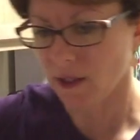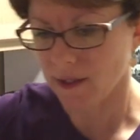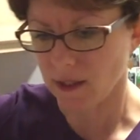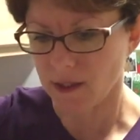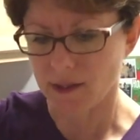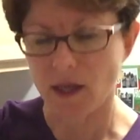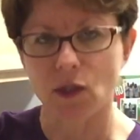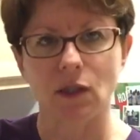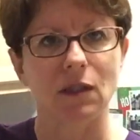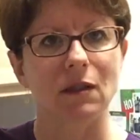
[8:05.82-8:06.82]
this is. I
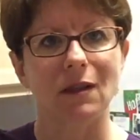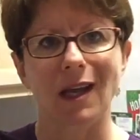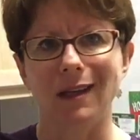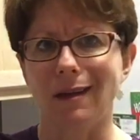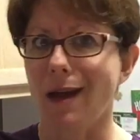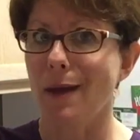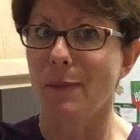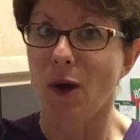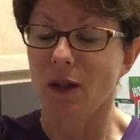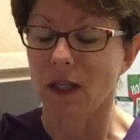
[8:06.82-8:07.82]
just kind of
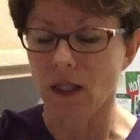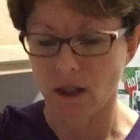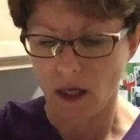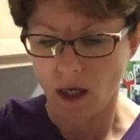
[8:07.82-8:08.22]
eyeball it.